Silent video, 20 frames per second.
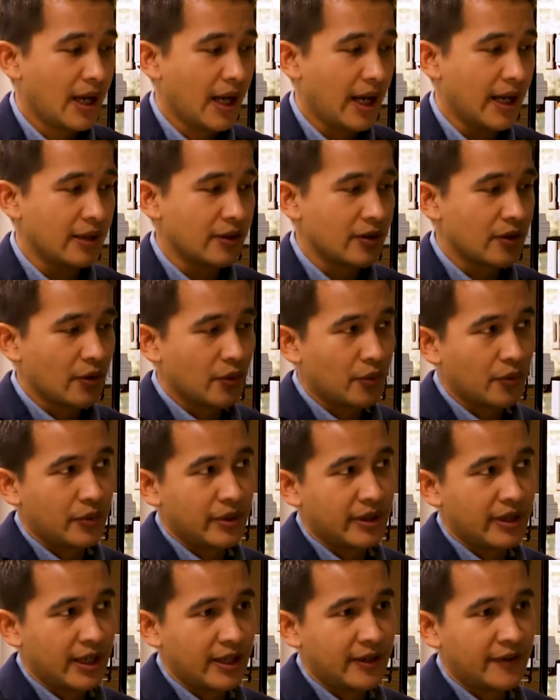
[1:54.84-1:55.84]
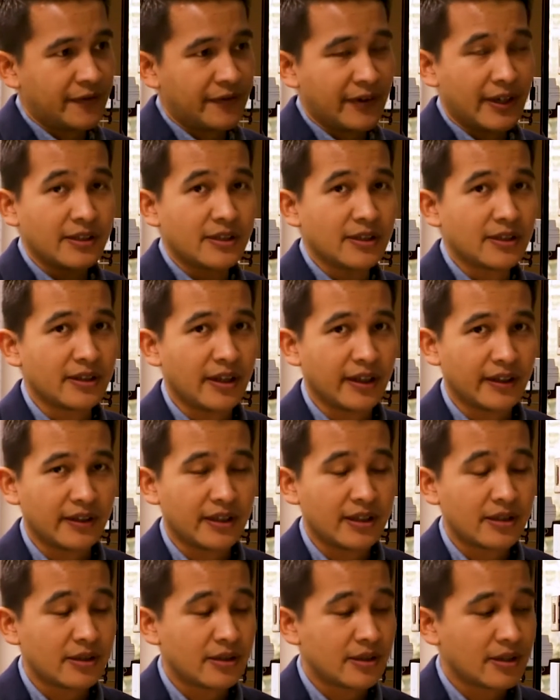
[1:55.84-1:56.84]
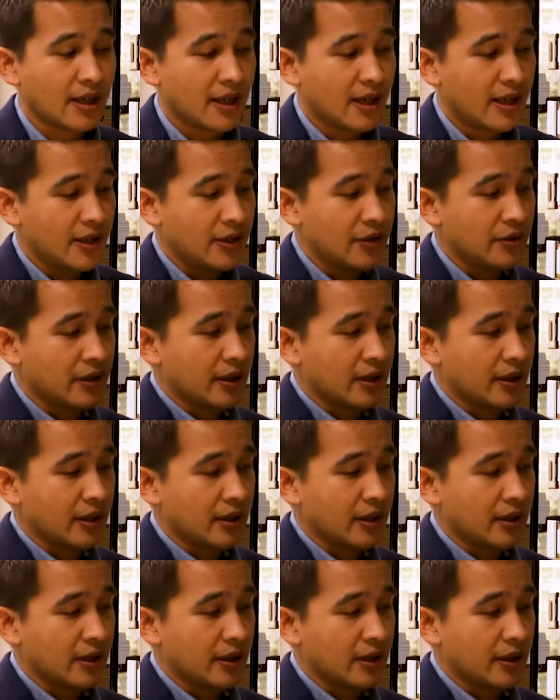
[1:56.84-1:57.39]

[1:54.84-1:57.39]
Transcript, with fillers: And with interfaces like this, you